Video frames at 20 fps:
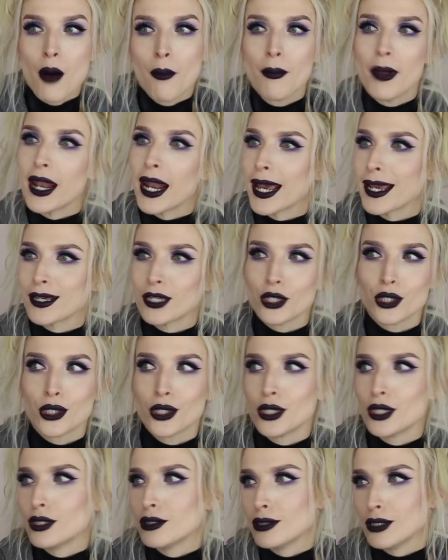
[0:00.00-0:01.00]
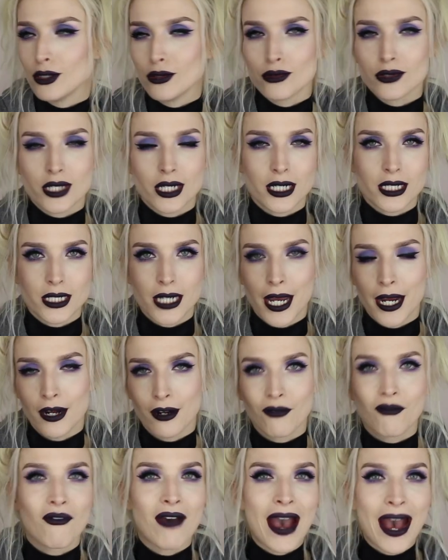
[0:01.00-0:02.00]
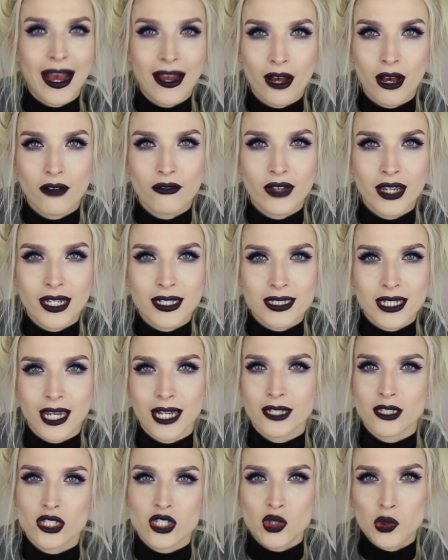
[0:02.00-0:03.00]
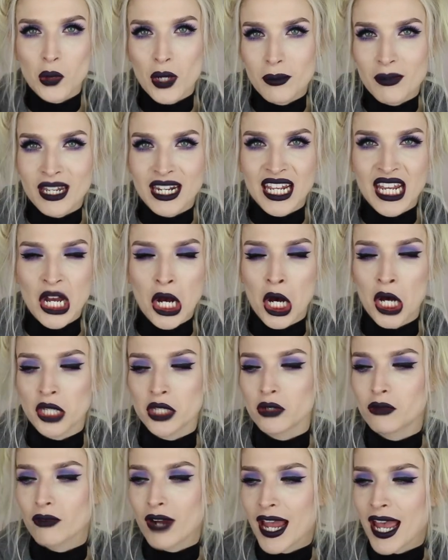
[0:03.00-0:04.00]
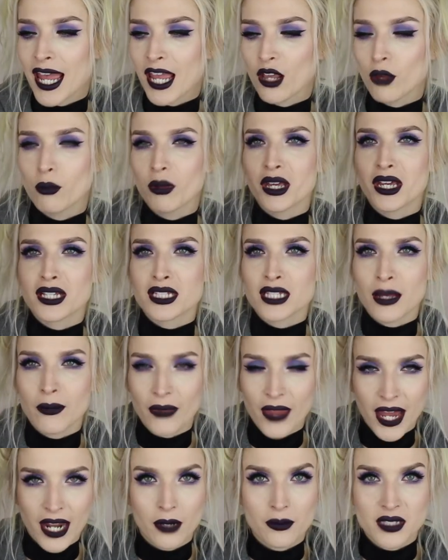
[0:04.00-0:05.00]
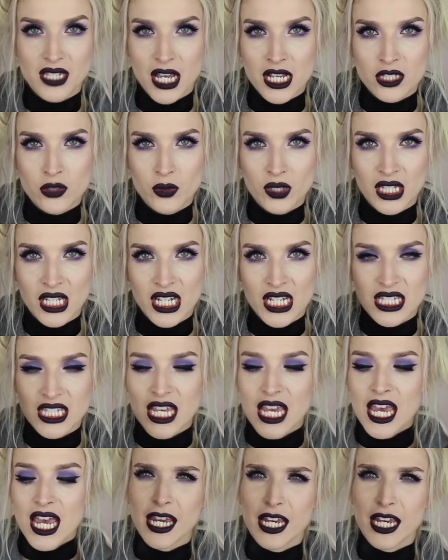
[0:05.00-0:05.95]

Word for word: but I could use an entire vat of it and swim in it on the reg because I'm that obsessed with this.